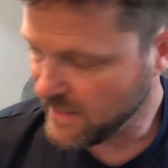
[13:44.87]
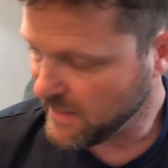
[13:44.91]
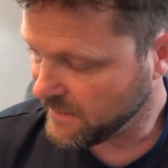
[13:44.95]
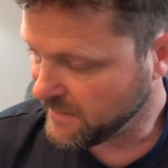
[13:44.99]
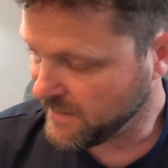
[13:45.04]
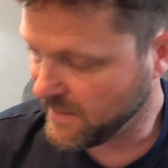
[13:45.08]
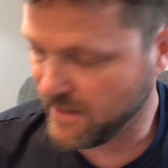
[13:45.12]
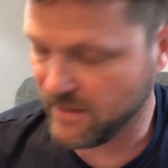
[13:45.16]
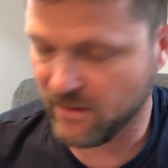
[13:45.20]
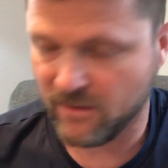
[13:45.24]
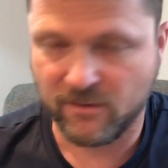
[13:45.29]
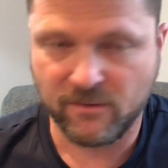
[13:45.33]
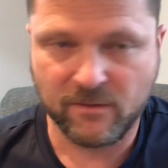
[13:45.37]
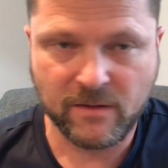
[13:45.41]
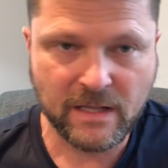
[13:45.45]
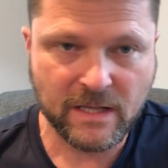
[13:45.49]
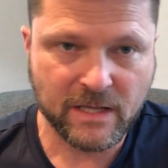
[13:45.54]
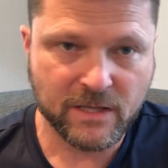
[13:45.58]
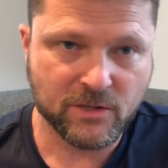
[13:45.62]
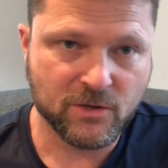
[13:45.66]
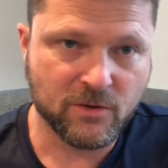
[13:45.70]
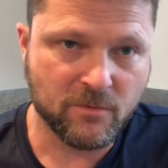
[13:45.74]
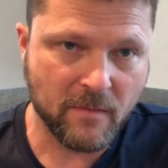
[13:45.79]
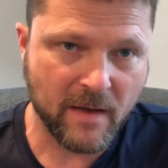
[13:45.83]
Now
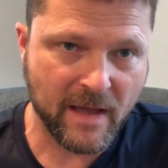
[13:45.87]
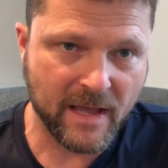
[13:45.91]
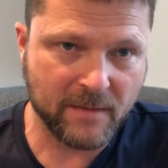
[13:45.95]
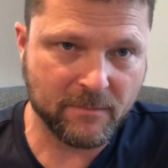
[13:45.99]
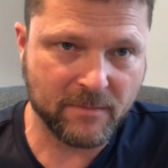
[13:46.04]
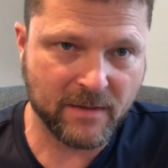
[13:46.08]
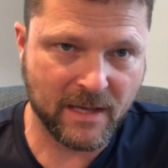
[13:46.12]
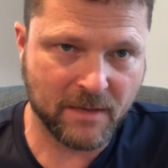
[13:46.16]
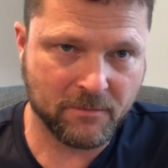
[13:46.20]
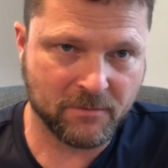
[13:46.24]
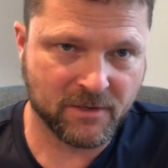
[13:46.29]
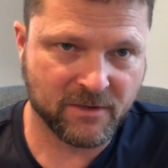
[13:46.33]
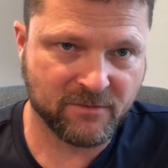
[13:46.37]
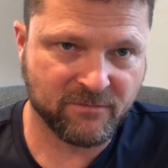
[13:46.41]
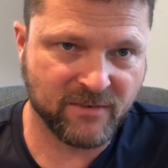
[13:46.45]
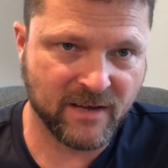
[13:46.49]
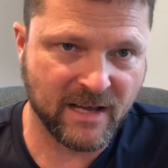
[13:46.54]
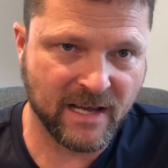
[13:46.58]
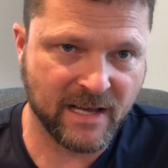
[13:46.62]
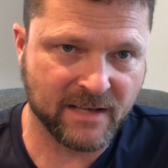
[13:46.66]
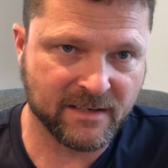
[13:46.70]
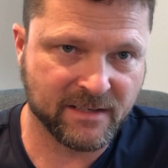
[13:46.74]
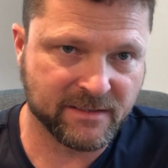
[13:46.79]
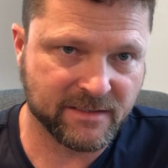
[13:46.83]
you may be able to
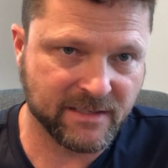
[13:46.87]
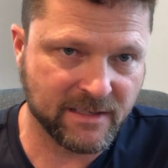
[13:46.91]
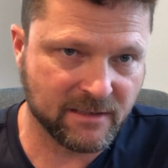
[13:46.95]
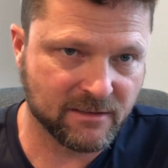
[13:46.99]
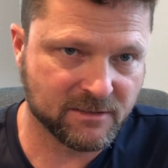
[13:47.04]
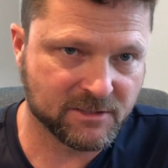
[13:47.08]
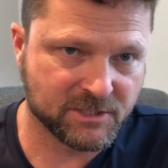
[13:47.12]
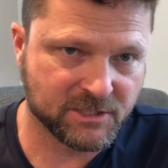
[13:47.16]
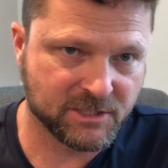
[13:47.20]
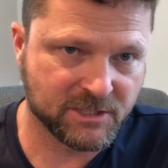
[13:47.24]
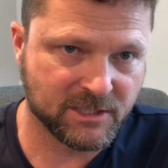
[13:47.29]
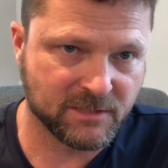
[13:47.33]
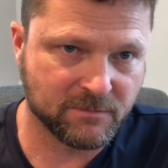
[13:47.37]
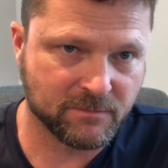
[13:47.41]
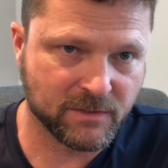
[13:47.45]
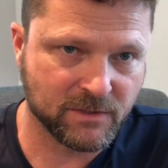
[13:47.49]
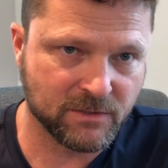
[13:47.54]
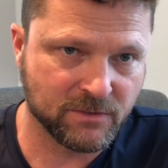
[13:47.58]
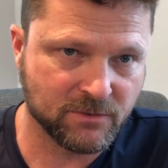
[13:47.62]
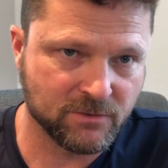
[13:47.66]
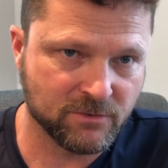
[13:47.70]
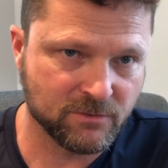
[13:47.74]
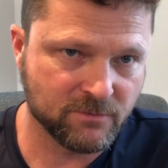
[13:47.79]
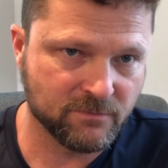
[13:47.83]
find a dealership
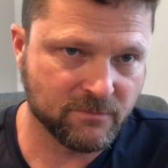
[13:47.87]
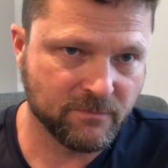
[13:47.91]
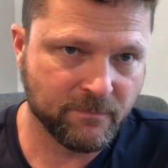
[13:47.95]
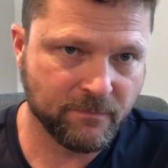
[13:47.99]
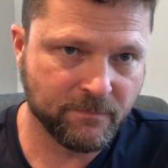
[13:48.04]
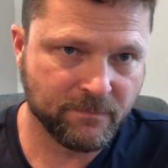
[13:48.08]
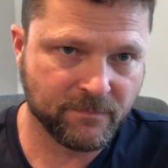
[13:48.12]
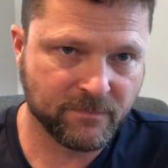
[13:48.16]
who,